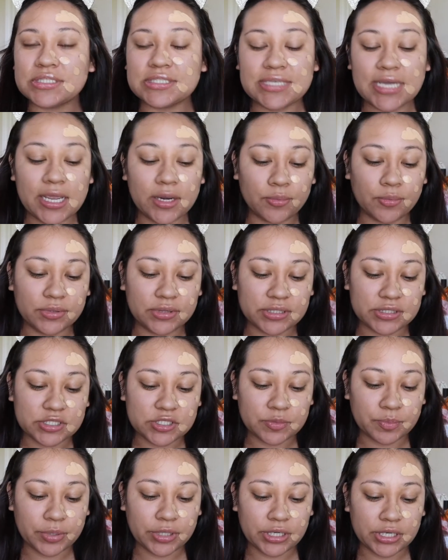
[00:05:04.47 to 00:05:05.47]
side with a
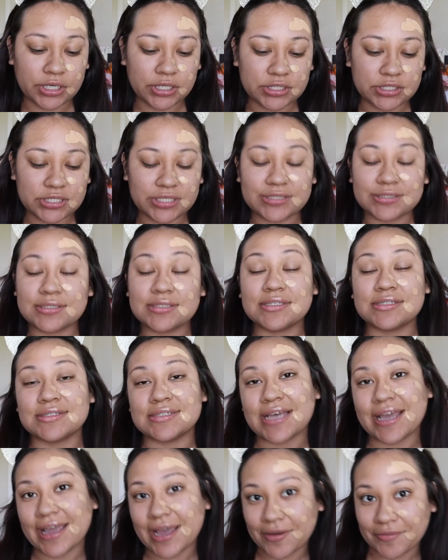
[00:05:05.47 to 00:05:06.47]
sponge, and
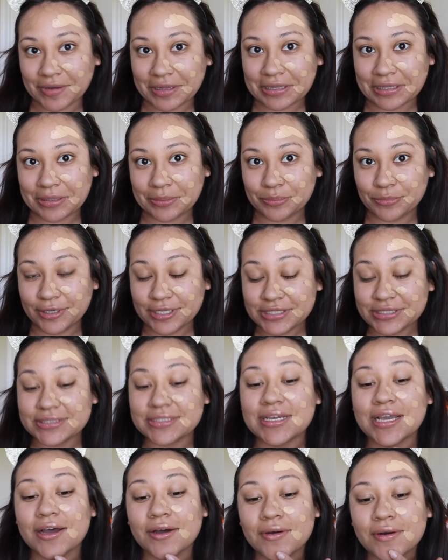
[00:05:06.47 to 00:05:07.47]
since I have a clean brush
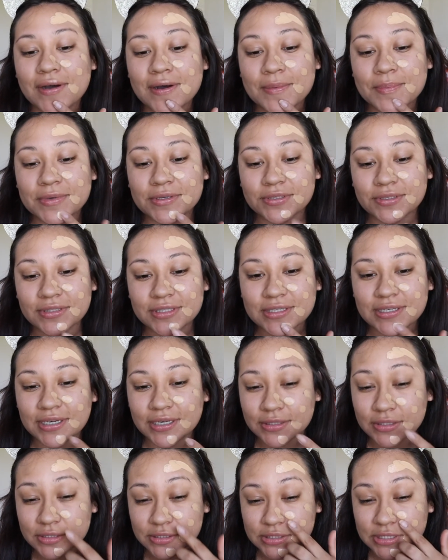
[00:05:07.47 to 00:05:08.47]
now, I'm going to do the
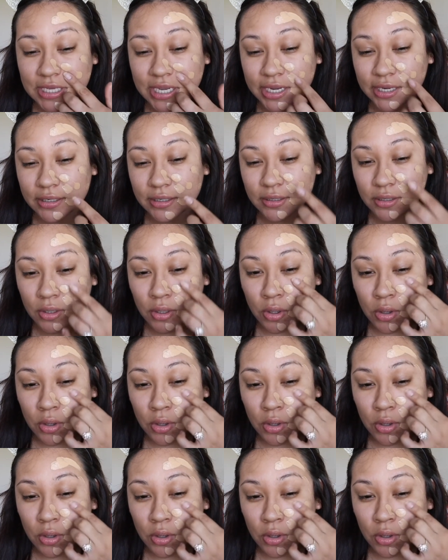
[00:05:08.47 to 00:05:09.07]
other side